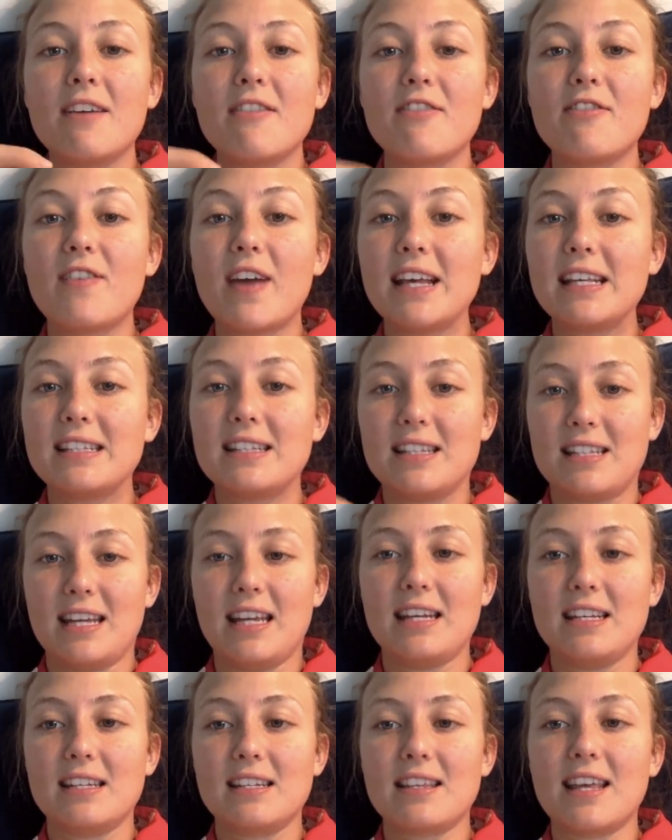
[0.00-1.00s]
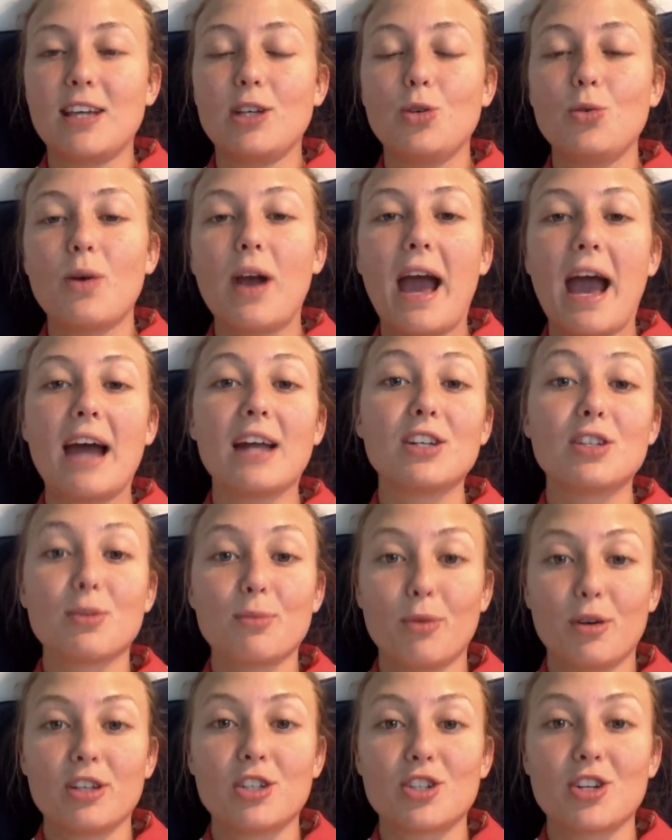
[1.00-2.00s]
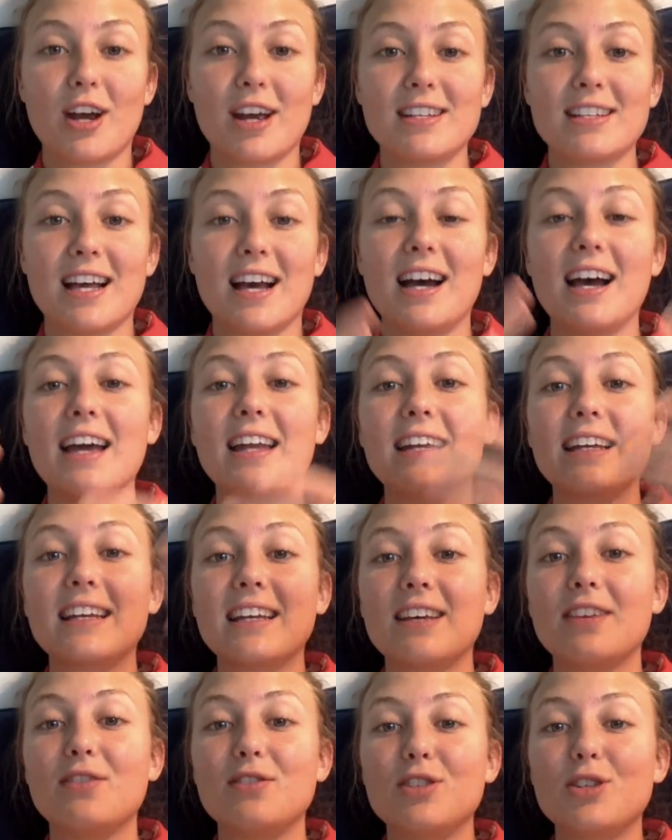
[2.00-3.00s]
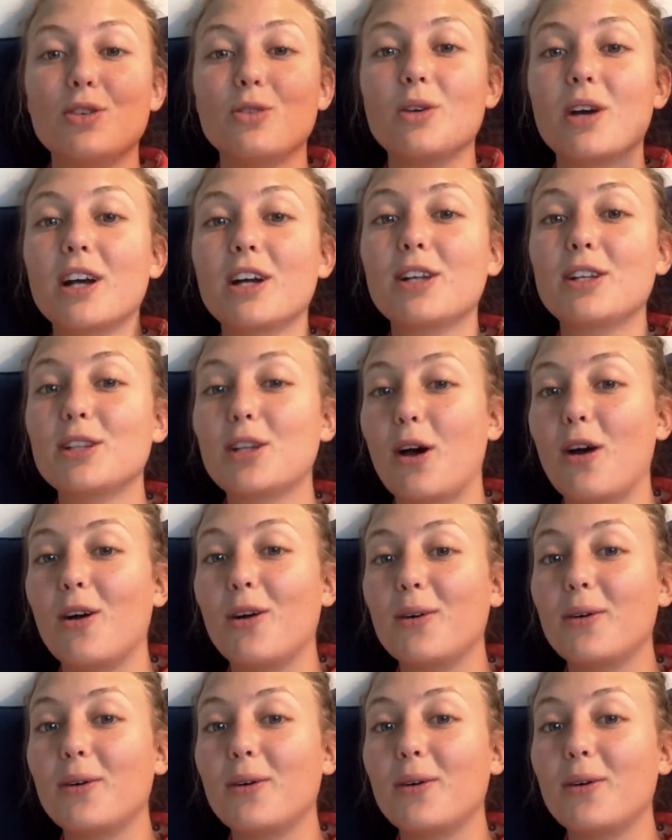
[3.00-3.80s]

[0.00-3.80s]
face tint that you add to moisturizer and it gives you a glow